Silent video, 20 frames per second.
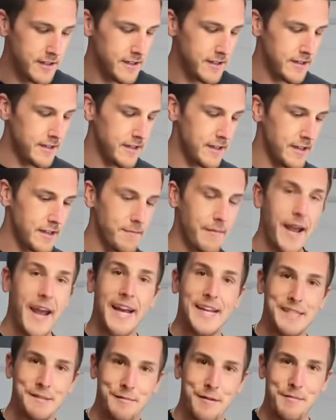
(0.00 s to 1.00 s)
um,
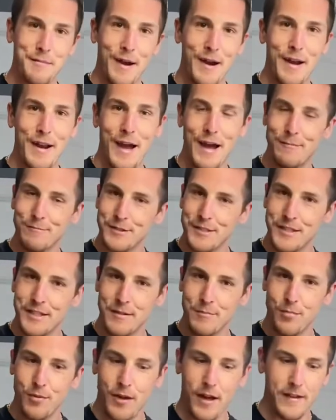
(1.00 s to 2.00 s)
ask me about it, I'm just going
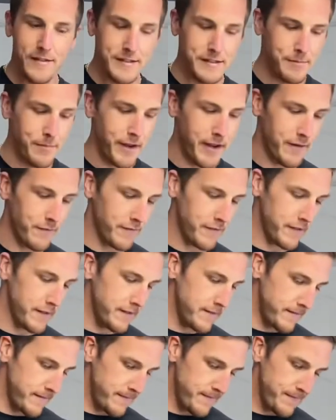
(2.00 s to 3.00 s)
to pull out this pamphlet.
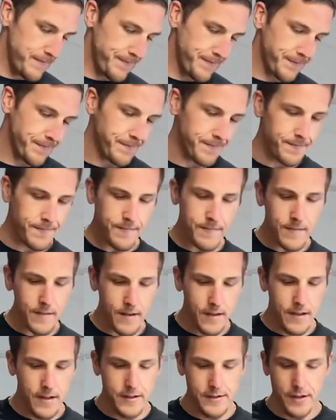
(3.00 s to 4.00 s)

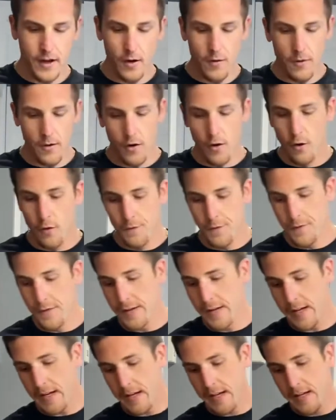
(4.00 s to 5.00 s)
So
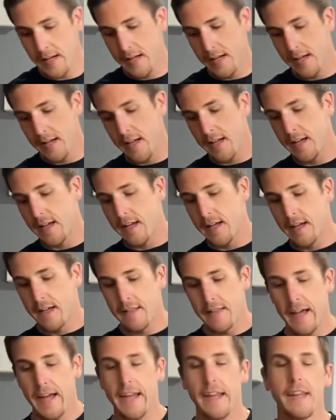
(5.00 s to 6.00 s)
hopefully
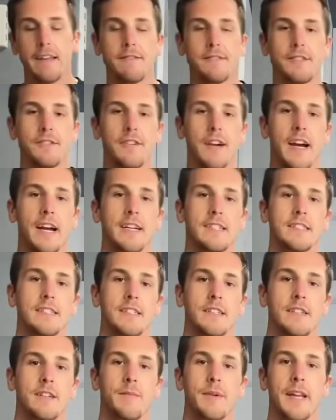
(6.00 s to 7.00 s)
that gives you guys a
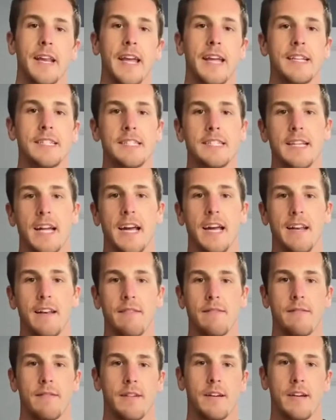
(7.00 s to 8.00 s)
little bit of insight.
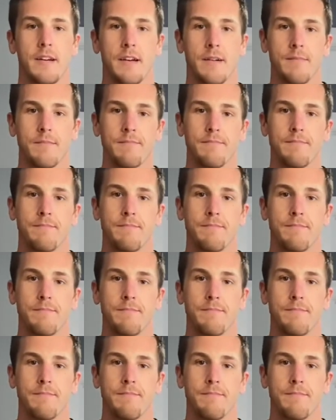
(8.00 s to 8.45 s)
Um,